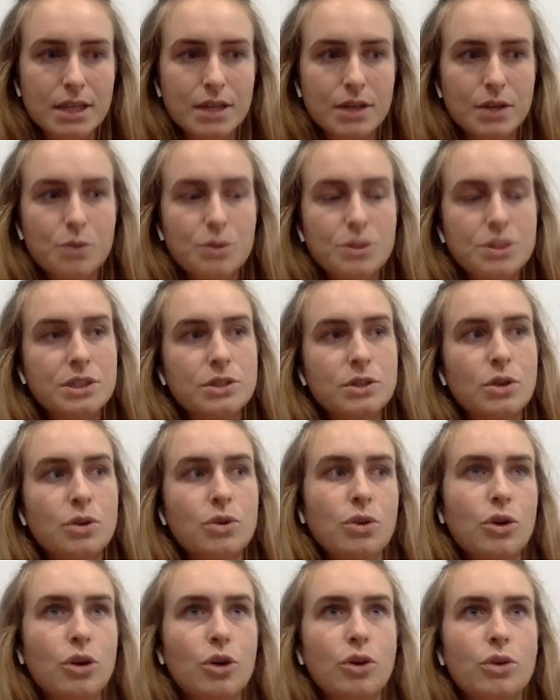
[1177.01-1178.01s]
Like there was
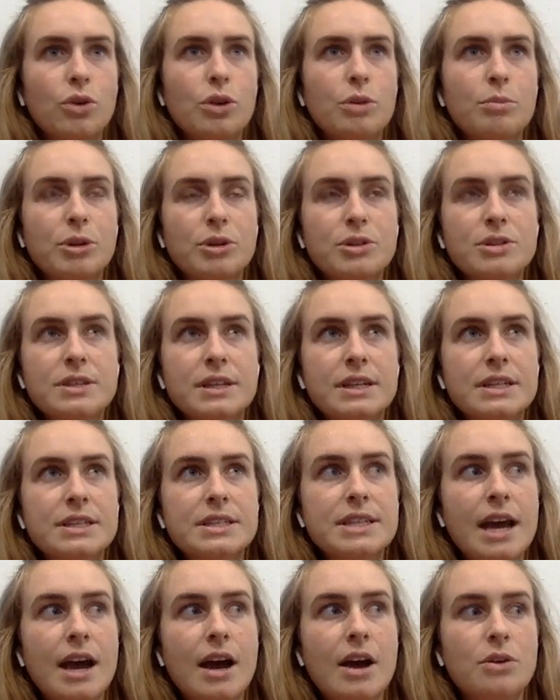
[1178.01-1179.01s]
a local
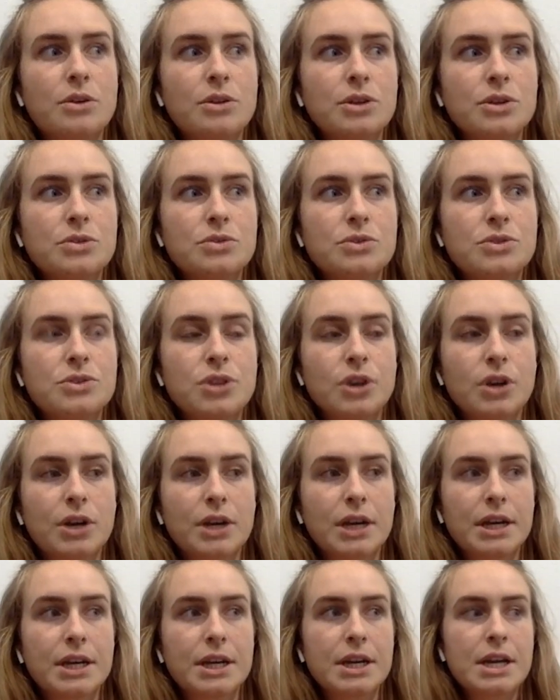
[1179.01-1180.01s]
person in town who
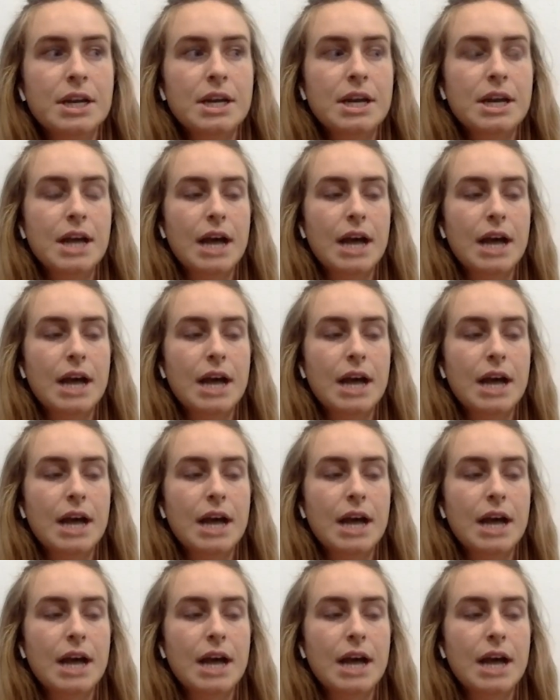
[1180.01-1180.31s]
started